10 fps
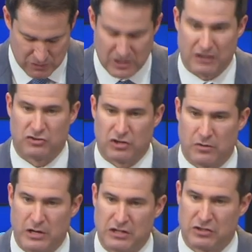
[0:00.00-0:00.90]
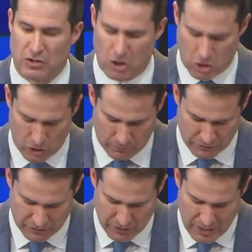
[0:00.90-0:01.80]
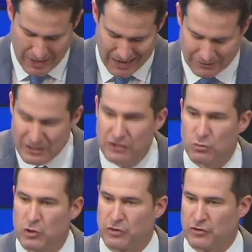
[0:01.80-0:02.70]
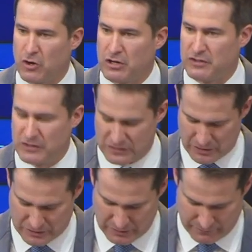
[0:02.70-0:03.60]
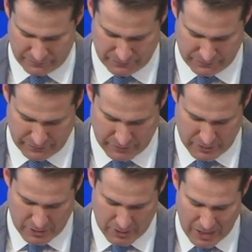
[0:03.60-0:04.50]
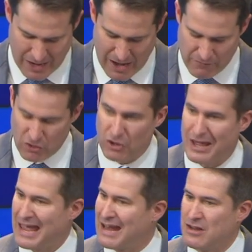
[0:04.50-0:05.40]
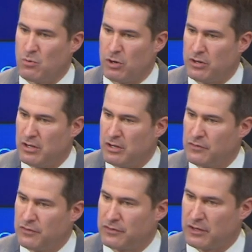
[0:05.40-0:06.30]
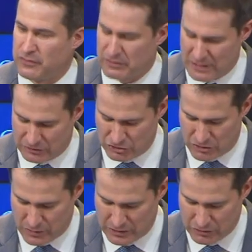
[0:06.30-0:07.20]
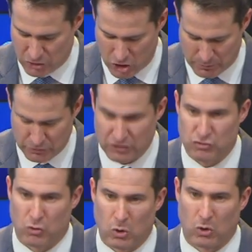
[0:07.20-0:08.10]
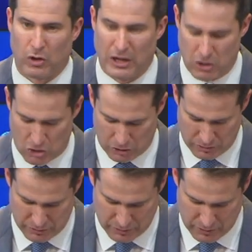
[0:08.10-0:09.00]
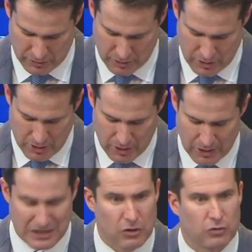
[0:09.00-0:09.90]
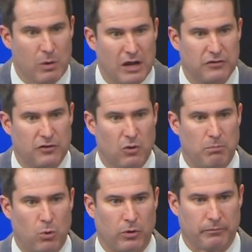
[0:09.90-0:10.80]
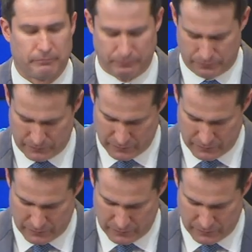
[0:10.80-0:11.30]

need to next generation arms, at least we are starting to discuss it. I haven't heard anyone discussing next generation arms control at all. And here's why it's so important.